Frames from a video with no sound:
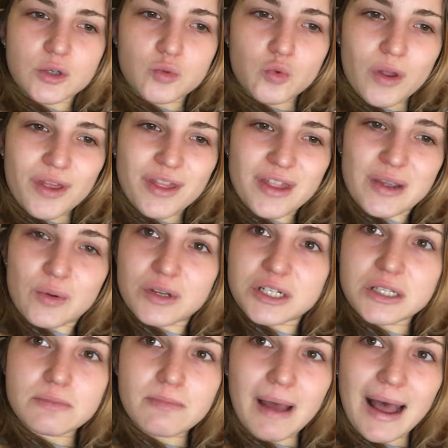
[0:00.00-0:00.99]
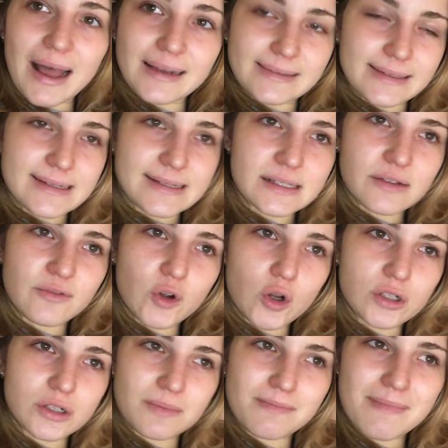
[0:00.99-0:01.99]
One thing which is bad is I've
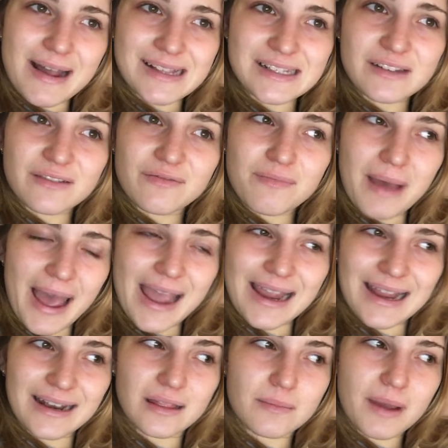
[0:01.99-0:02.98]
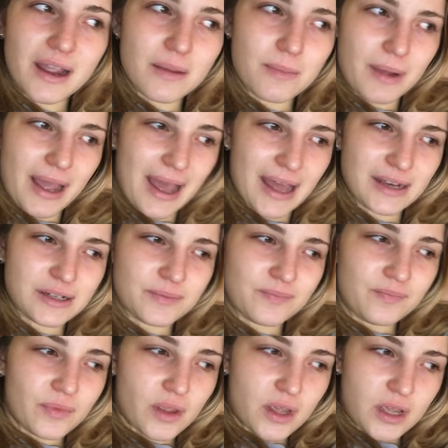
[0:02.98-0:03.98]
got a massive pain in the back of my head.
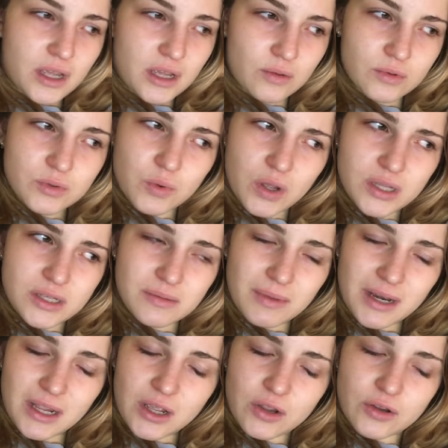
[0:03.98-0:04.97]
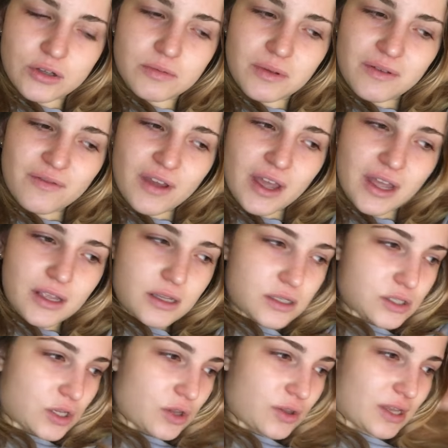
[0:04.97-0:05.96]
It was worse a minute ago, to be fair,
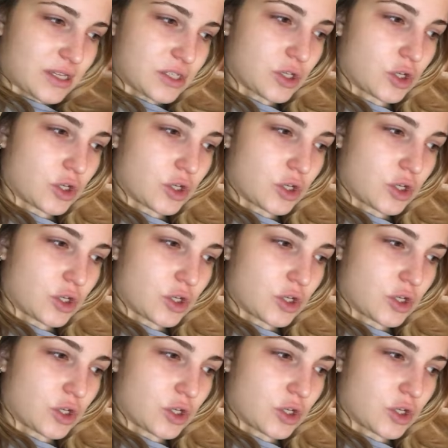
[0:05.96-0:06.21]
so that's